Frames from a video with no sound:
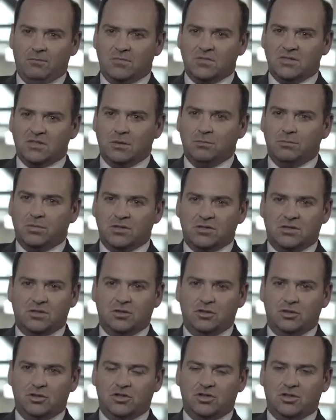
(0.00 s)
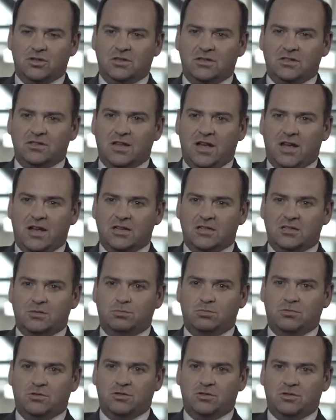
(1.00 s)
simple solutions as
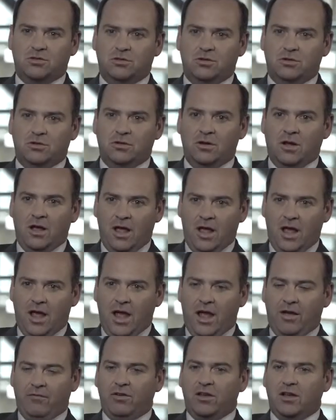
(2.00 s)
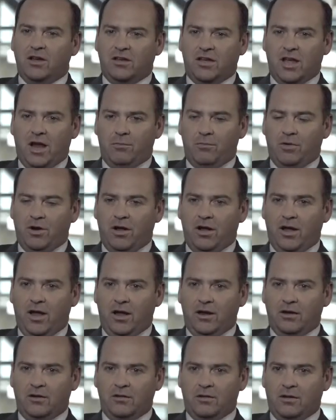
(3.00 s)
to having a camera,
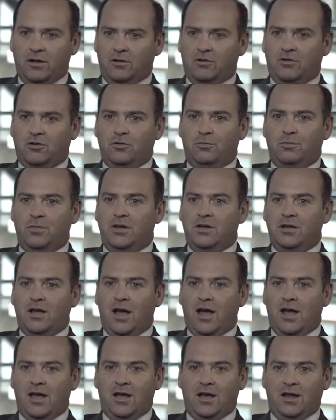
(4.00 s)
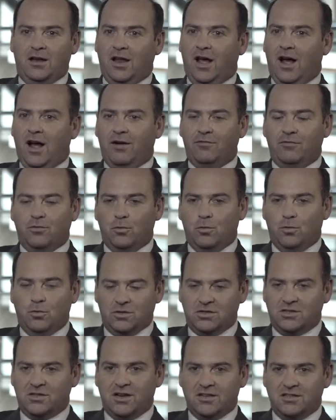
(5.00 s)
and it could be a live or
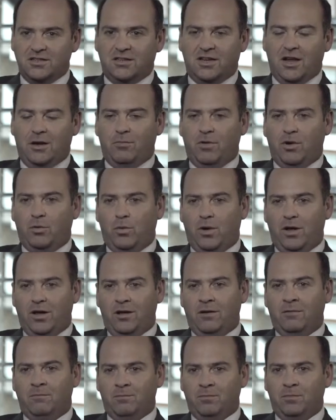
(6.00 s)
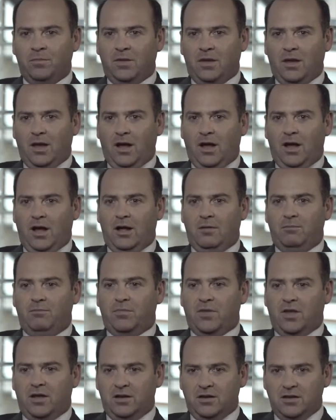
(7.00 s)
static camera where
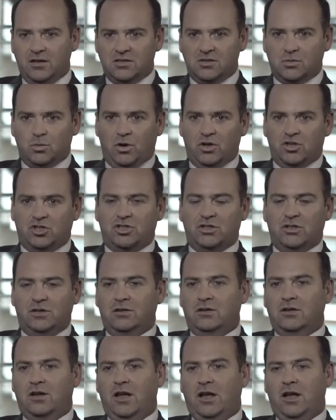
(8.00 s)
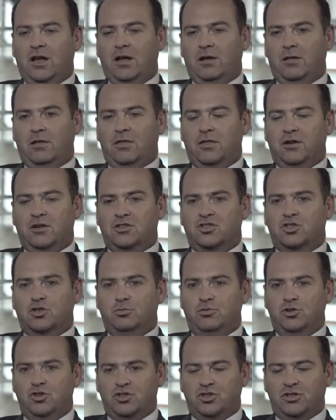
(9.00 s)
it is watching the
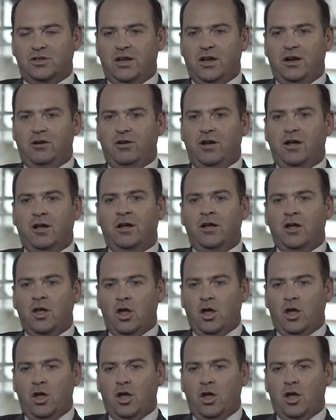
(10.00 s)
distribution area,